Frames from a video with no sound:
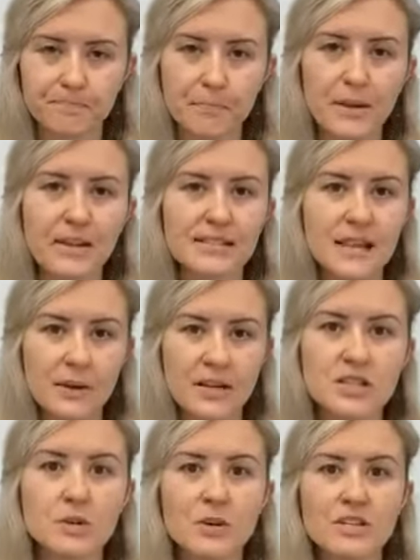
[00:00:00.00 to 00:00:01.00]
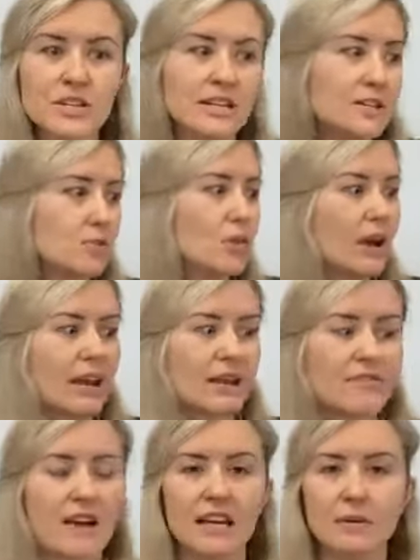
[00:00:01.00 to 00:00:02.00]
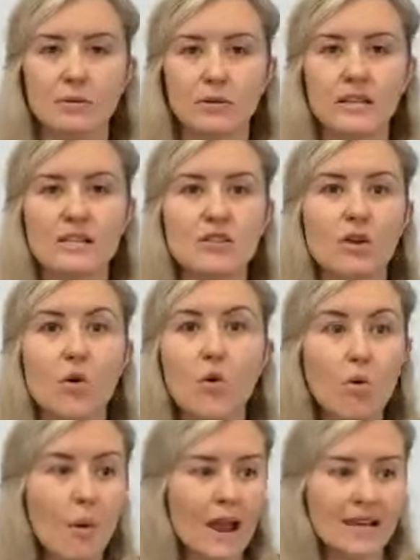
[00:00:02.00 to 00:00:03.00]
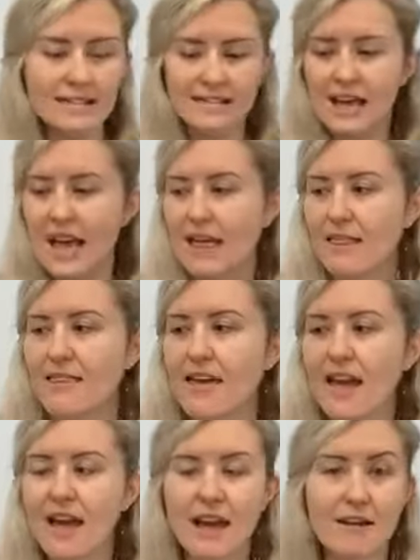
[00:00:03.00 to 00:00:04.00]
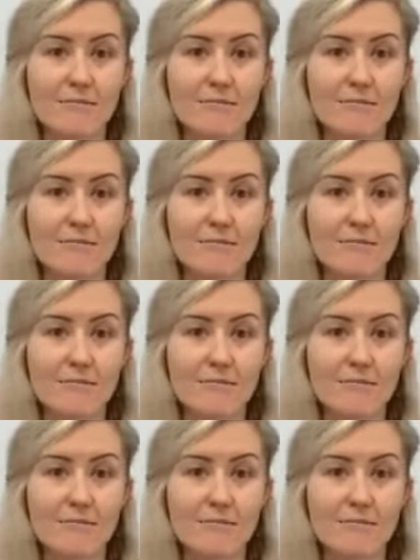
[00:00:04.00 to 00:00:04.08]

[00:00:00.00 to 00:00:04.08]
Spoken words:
Because our intuition is readily available, it is always there,